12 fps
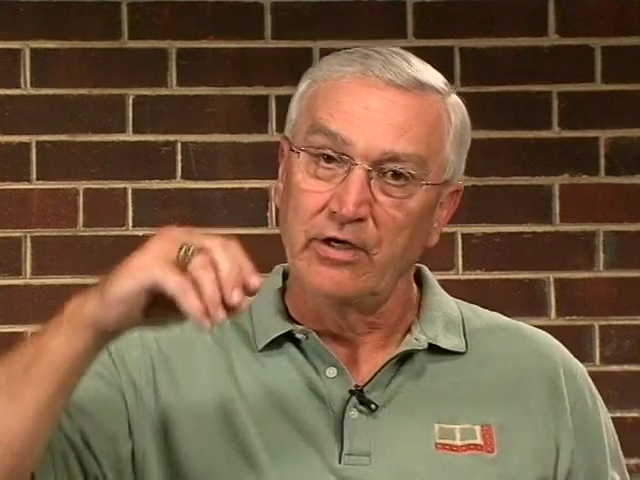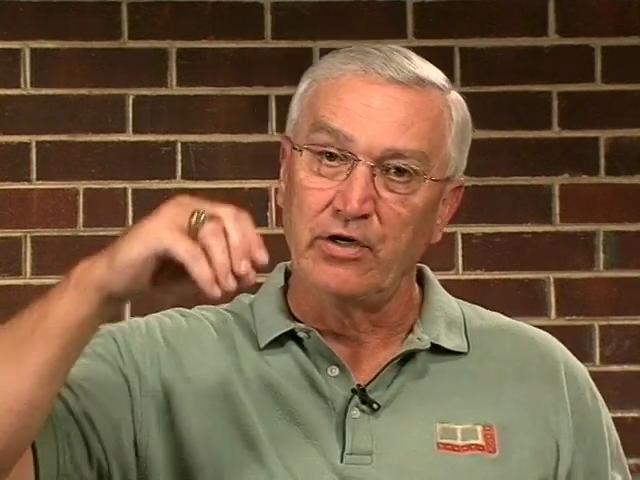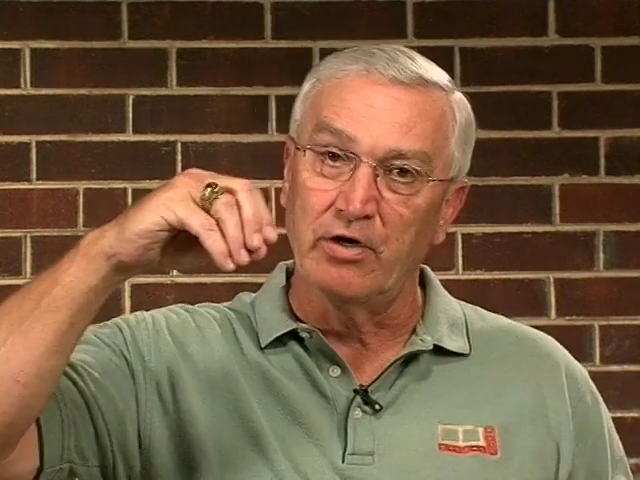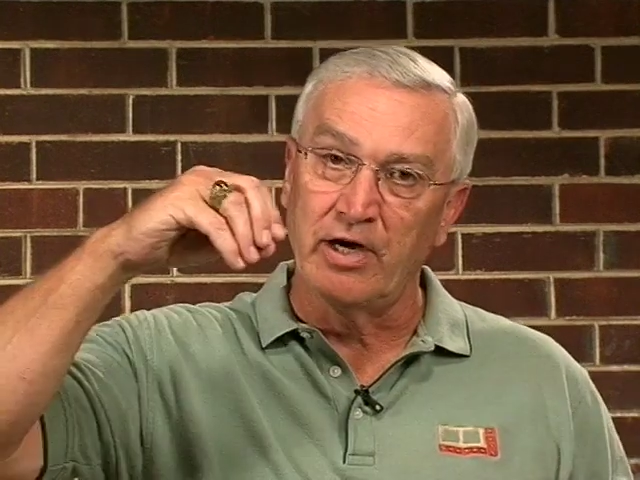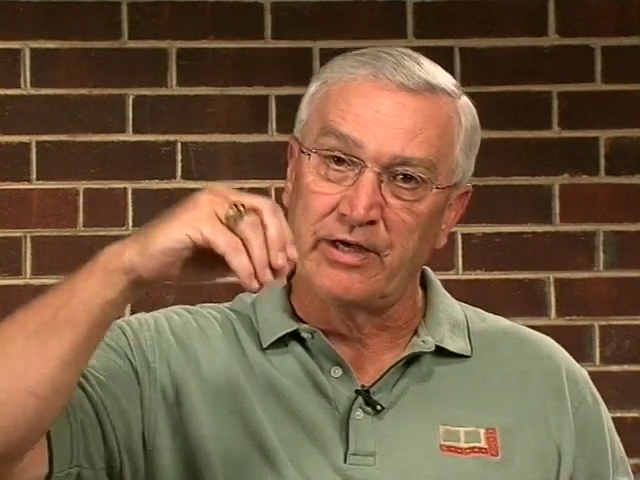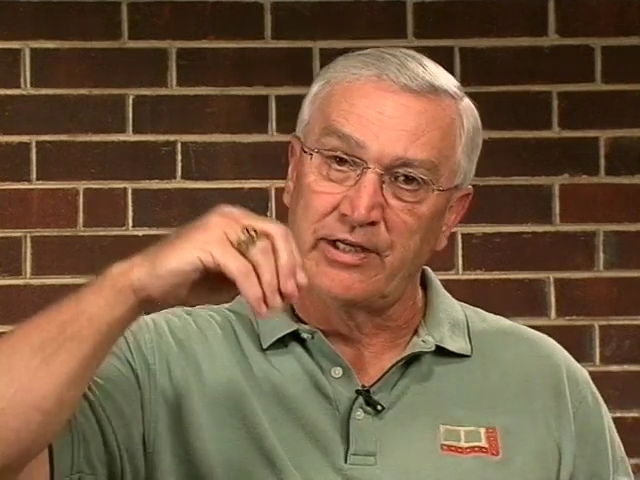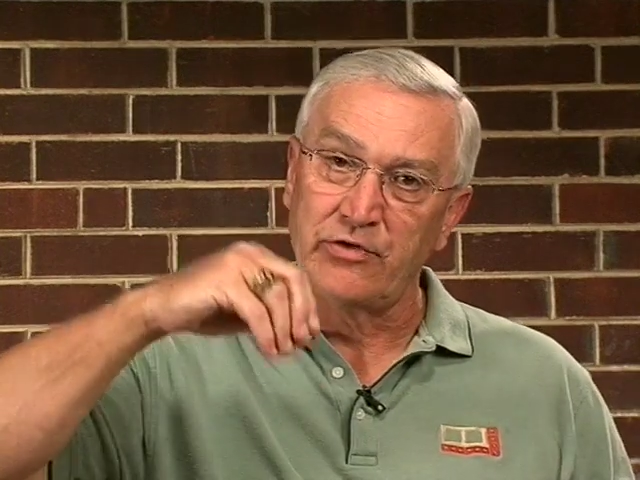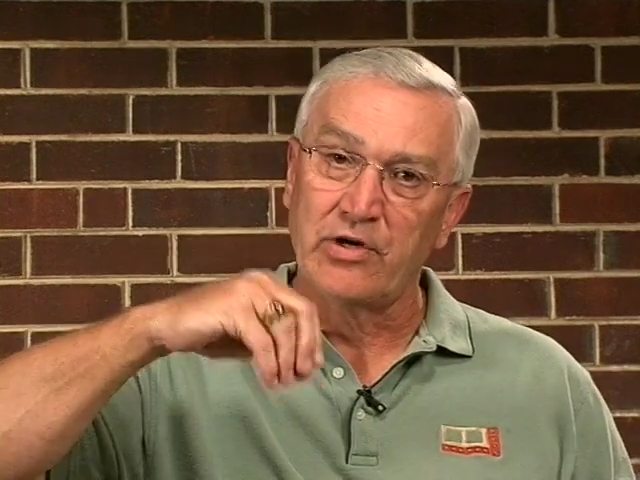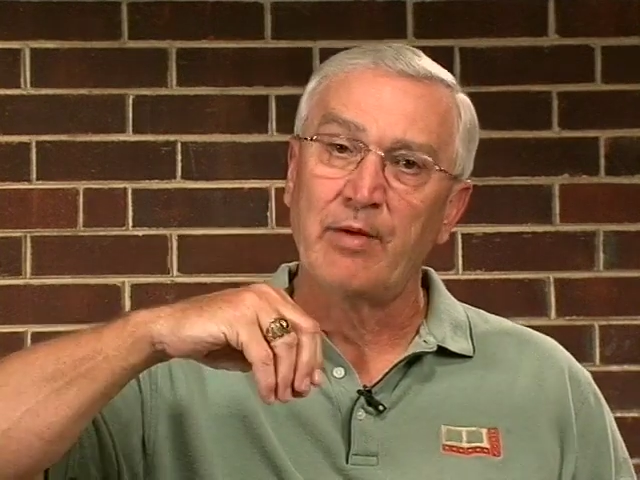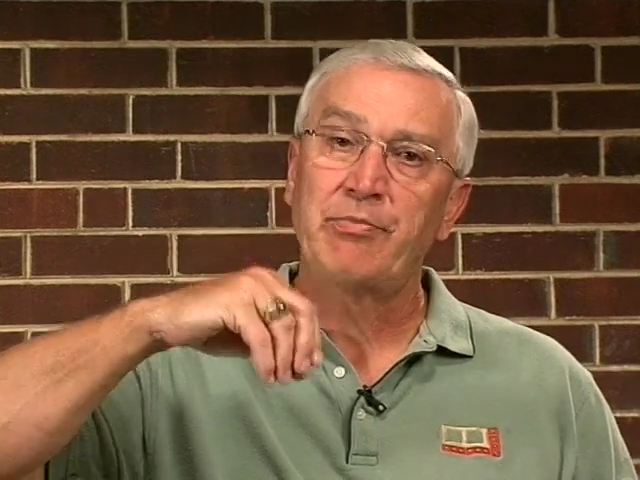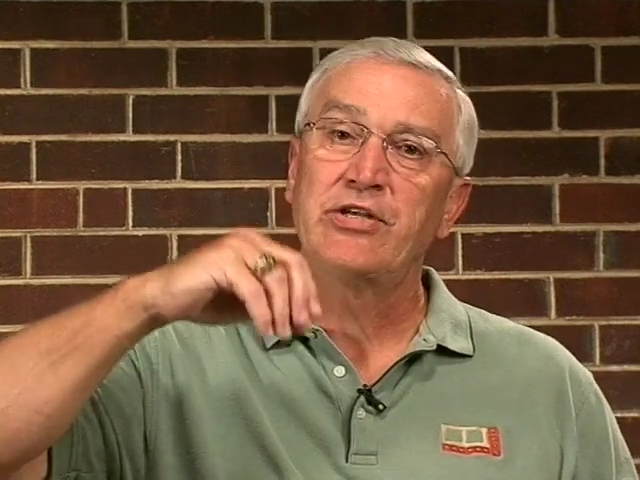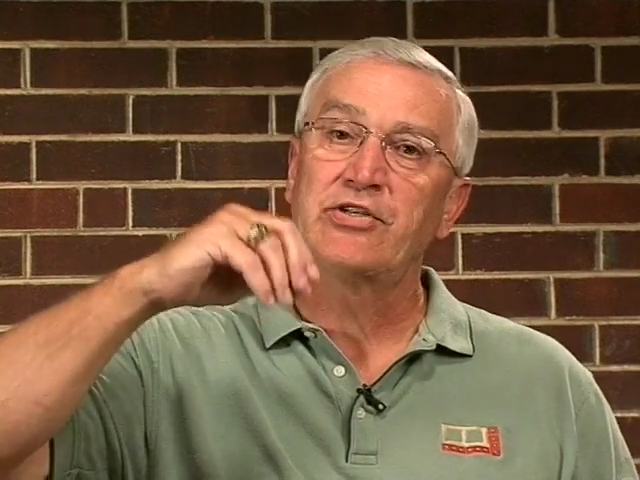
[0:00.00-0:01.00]
You know how they
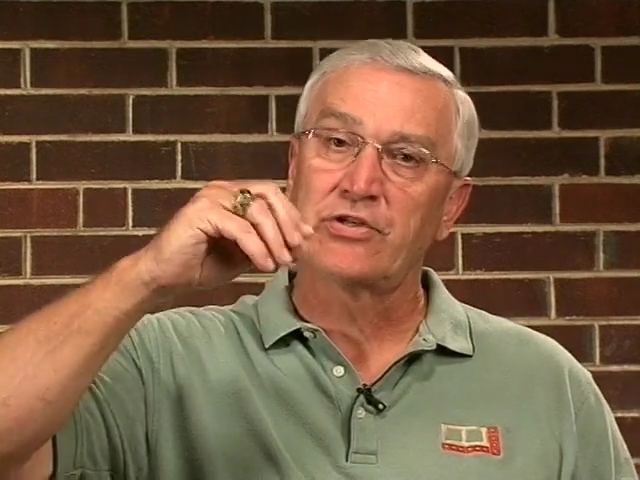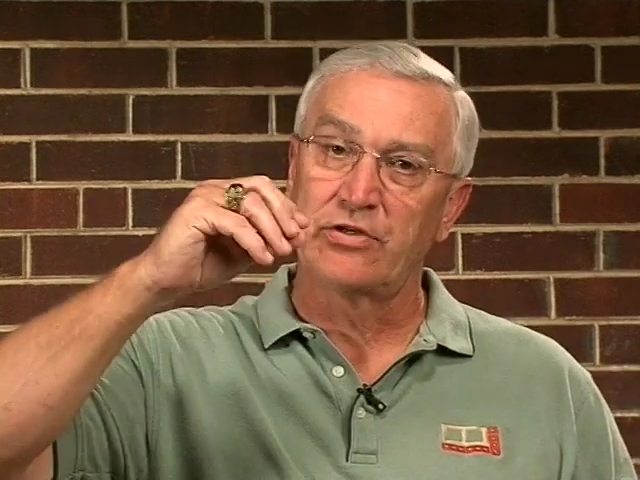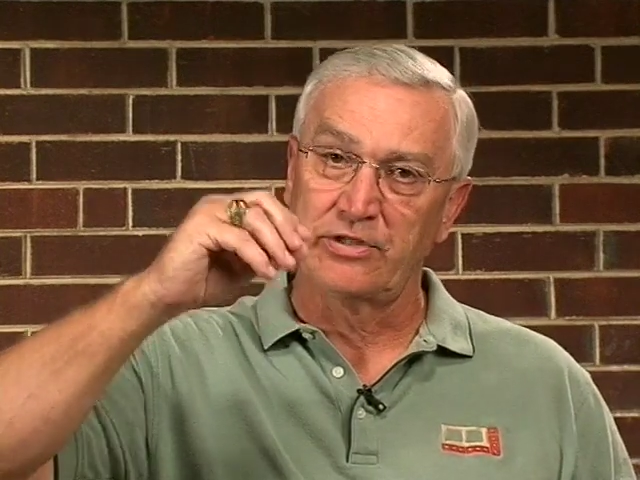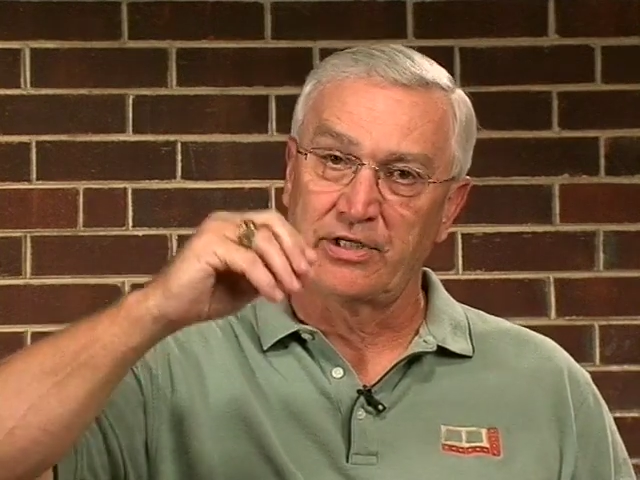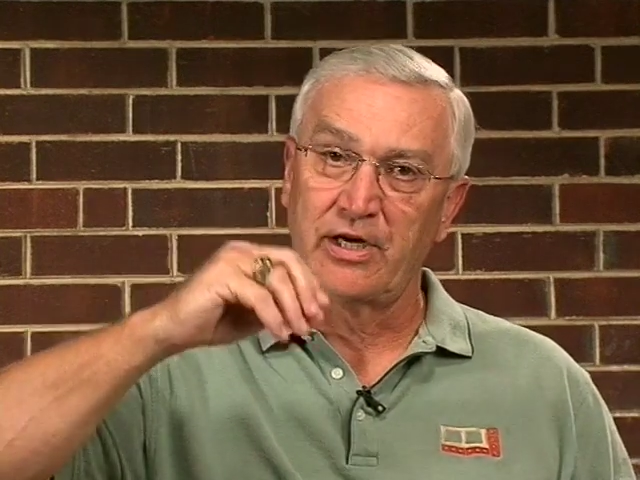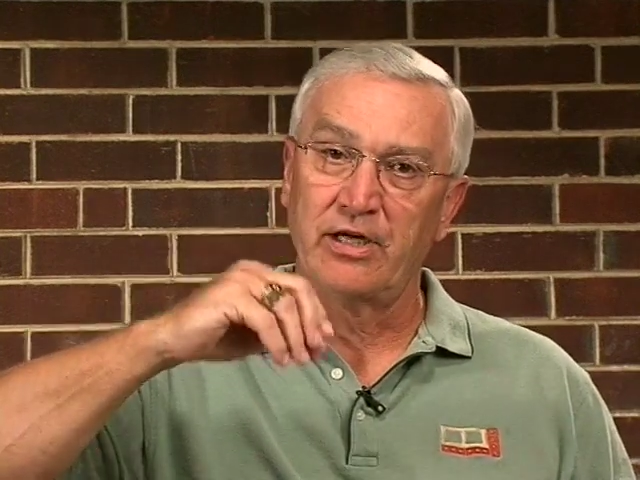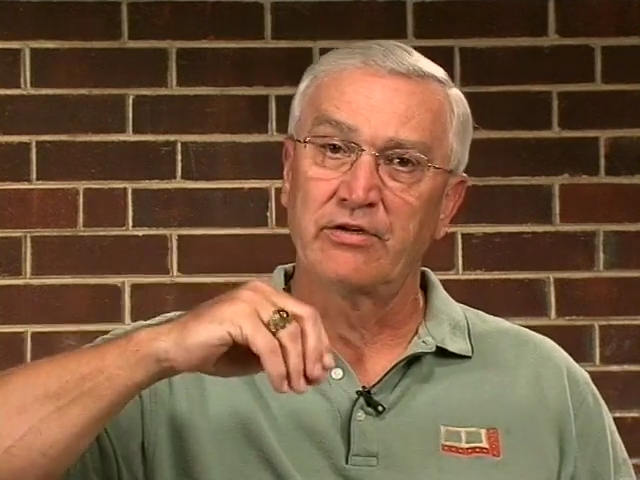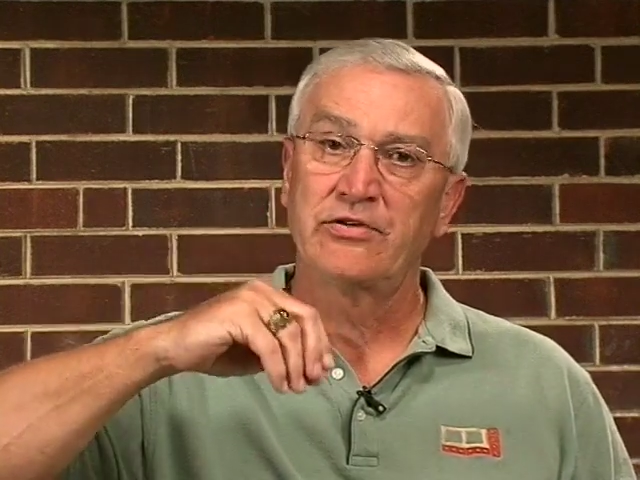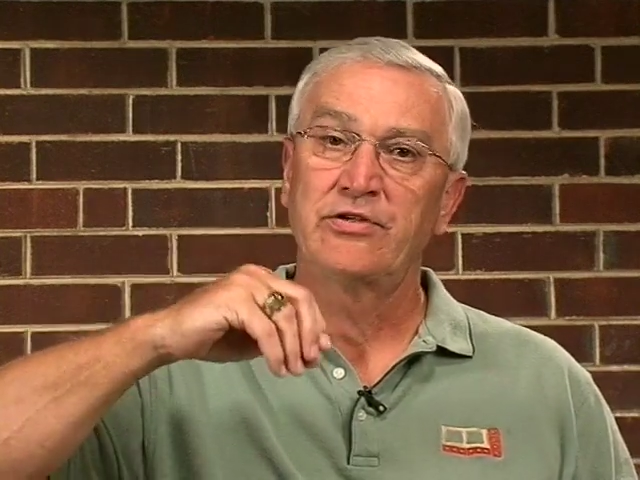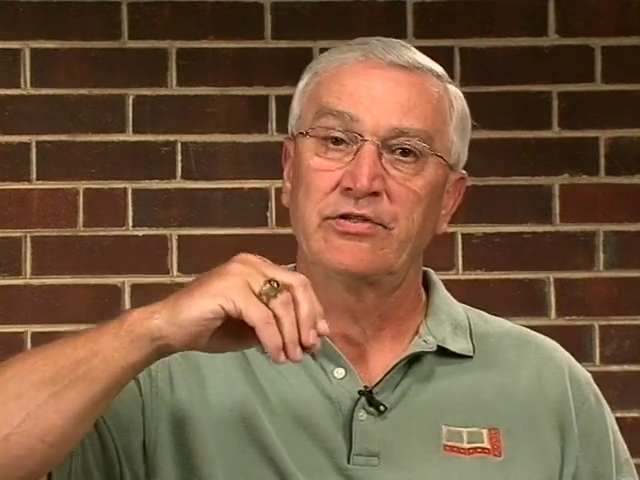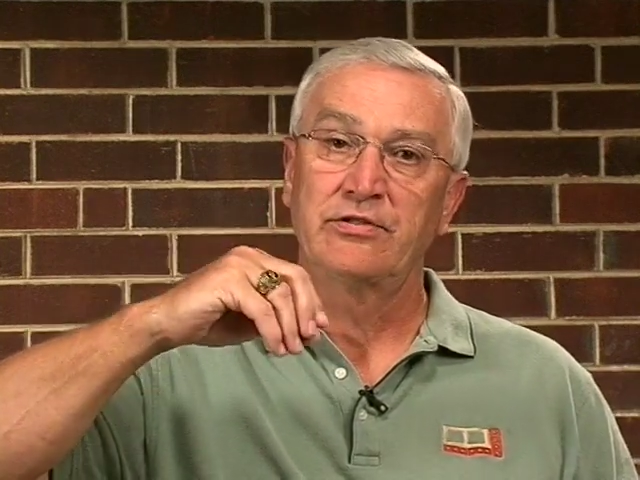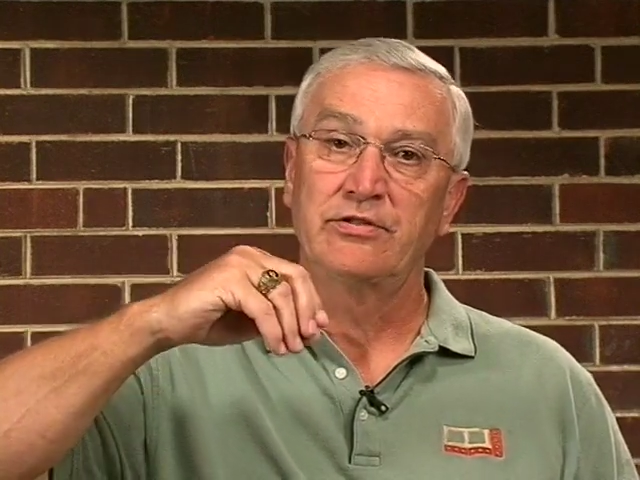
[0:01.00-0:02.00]
drop in certain
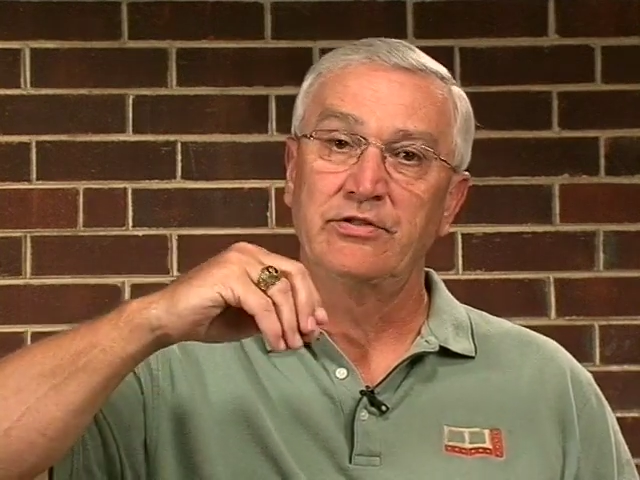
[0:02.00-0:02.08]
colors?